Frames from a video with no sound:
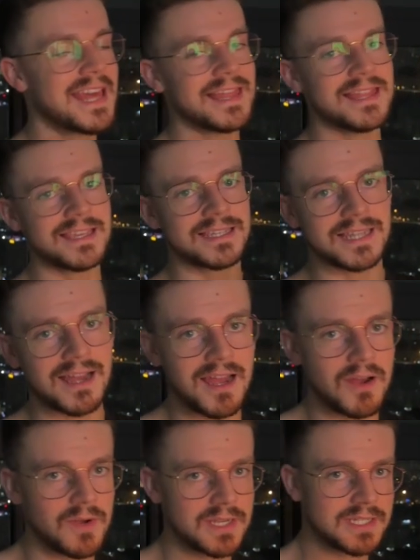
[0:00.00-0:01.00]
This
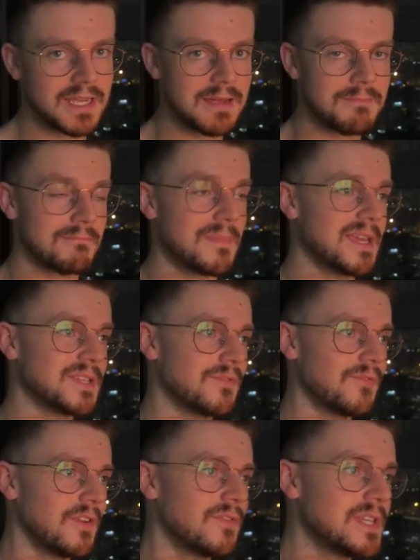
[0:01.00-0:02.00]
iOS app makes
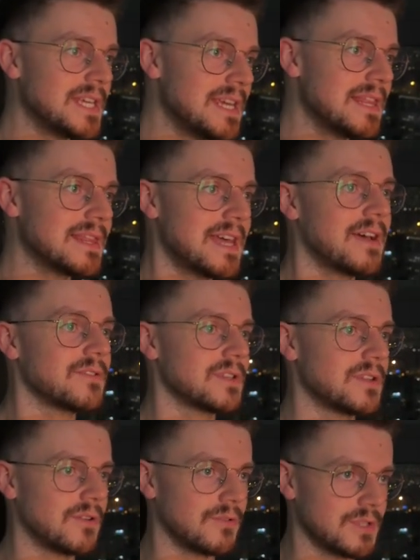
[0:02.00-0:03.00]

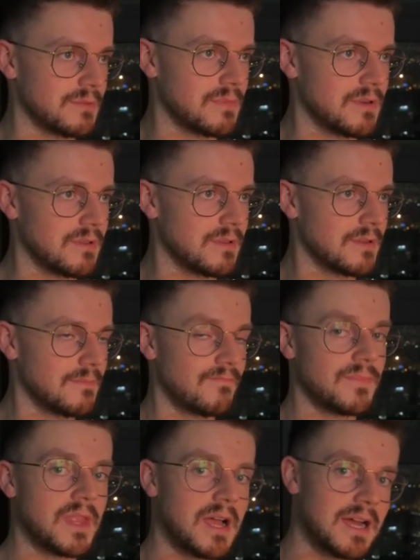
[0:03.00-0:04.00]
$15,000 a month.
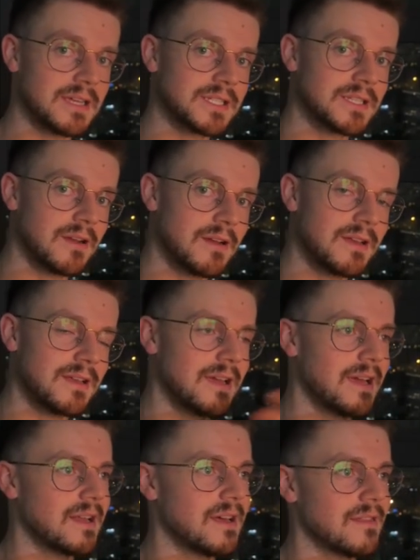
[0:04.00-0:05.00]
I saw it
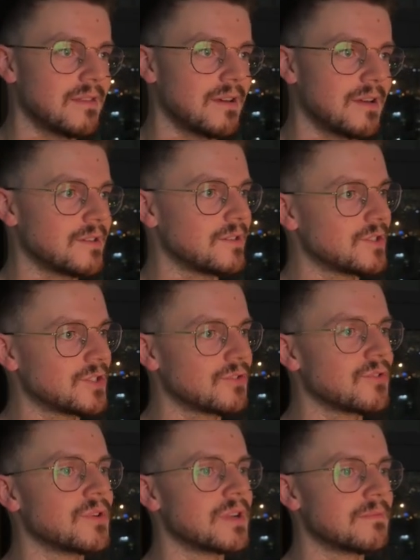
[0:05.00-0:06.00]
and I thought,
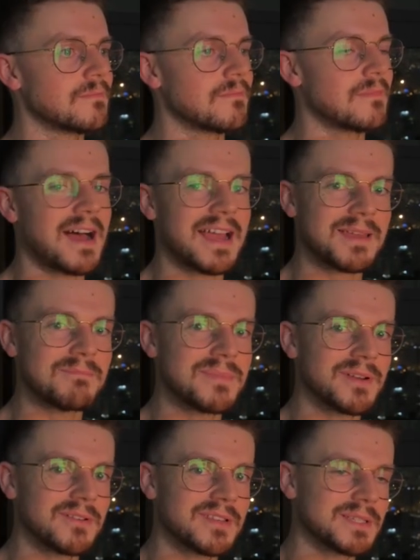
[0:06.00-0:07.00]
screw it. I can
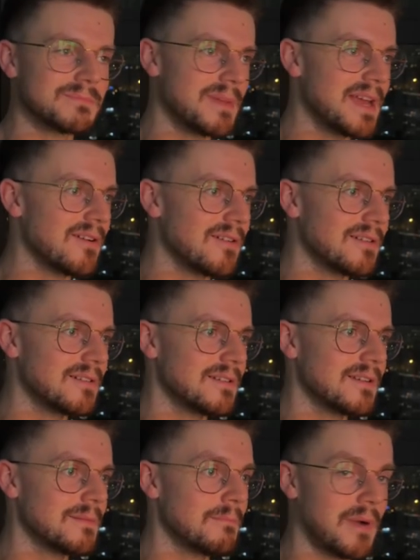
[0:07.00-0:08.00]
build this better
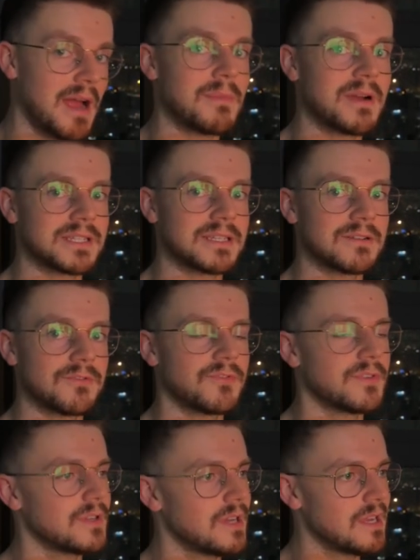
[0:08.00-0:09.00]
by
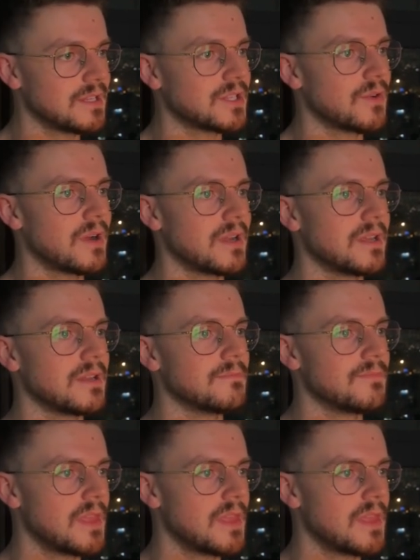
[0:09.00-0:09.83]
myself. And so I did.